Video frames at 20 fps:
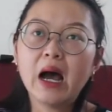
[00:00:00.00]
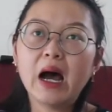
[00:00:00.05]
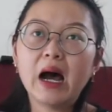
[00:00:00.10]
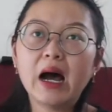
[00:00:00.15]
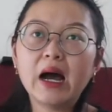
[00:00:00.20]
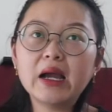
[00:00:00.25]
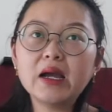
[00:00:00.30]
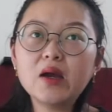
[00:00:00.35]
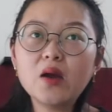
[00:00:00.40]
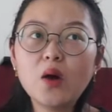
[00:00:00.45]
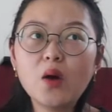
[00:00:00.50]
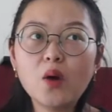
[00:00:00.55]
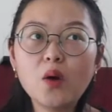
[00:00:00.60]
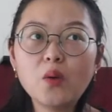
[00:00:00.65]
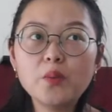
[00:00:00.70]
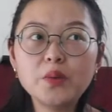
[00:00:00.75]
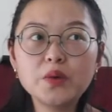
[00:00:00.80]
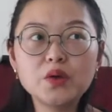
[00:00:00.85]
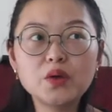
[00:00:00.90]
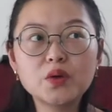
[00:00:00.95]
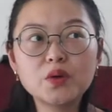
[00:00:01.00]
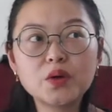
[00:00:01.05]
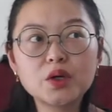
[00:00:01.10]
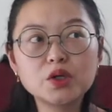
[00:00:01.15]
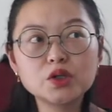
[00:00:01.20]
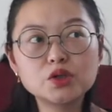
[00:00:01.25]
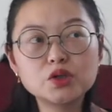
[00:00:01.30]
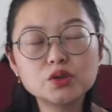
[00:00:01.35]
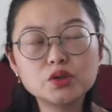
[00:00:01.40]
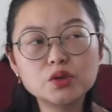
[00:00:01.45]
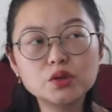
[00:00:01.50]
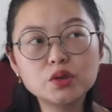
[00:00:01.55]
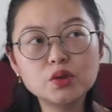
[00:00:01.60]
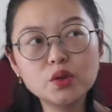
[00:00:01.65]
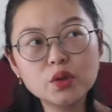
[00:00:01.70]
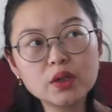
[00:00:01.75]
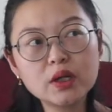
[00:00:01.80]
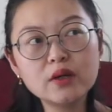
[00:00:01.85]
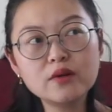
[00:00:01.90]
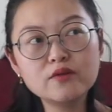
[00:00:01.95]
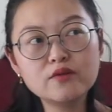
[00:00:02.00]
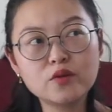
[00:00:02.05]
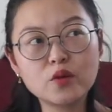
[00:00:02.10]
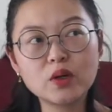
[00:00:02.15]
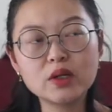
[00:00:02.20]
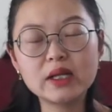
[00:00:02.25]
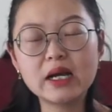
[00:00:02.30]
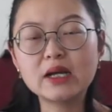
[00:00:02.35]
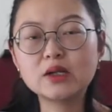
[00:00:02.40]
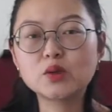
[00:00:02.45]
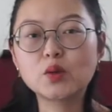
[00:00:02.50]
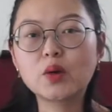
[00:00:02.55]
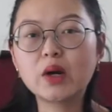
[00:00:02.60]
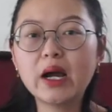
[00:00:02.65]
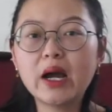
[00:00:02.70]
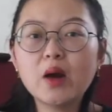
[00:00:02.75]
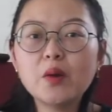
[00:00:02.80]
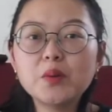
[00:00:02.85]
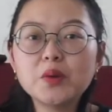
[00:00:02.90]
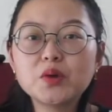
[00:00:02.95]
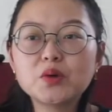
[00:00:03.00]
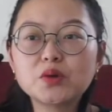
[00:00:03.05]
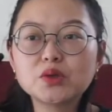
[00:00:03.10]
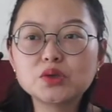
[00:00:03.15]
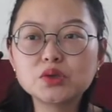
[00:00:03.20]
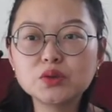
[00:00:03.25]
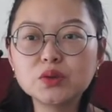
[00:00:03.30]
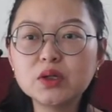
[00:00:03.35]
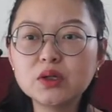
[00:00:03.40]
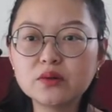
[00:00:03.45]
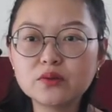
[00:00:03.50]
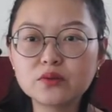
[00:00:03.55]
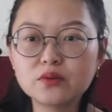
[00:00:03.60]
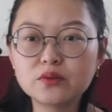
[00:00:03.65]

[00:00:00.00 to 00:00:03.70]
I hope you're looking for that, or I hope you're doing